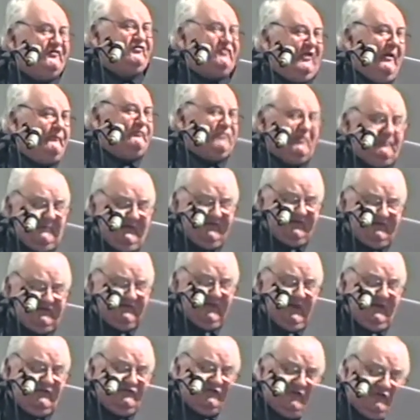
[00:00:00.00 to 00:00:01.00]
slept amidst
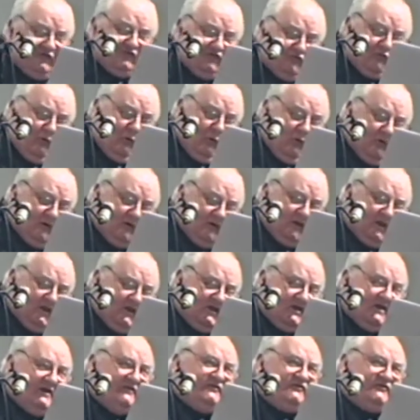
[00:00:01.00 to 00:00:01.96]
the engine's roar.